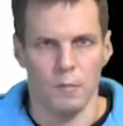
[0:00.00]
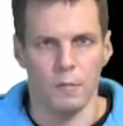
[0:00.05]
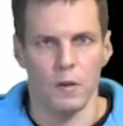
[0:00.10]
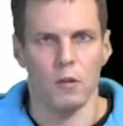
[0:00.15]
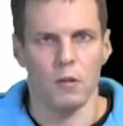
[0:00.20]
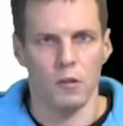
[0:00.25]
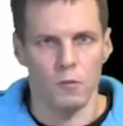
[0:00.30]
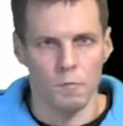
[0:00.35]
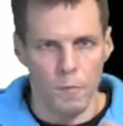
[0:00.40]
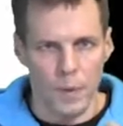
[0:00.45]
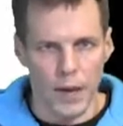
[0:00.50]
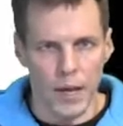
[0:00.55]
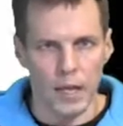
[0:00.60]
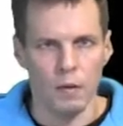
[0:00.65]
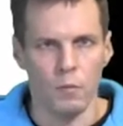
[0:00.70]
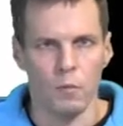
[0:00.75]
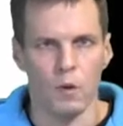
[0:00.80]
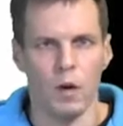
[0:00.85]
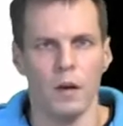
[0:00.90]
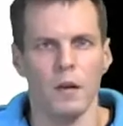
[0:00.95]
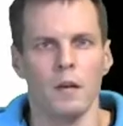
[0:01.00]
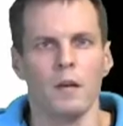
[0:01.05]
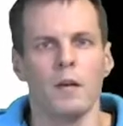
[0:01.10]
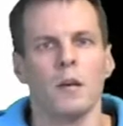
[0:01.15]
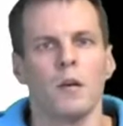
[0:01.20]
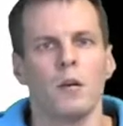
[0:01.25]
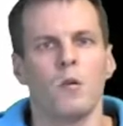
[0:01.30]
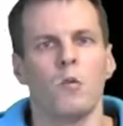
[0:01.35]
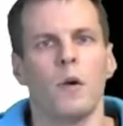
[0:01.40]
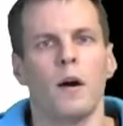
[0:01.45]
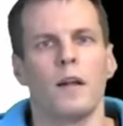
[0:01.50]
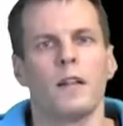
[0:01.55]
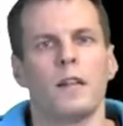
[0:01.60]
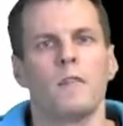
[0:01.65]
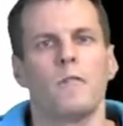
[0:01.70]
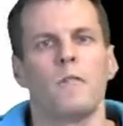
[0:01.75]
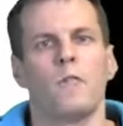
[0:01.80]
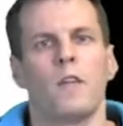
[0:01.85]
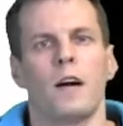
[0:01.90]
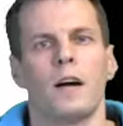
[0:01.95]
because beta 1
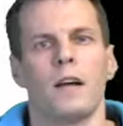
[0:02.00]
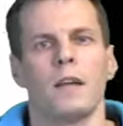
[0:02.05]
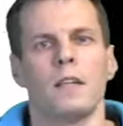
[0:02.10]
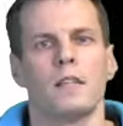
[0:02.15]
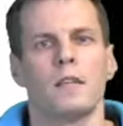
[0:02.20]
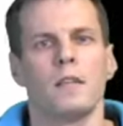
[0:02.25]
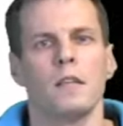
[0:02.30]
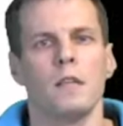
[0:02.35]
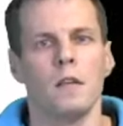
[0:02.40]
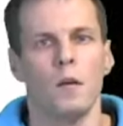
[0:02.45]
quantifies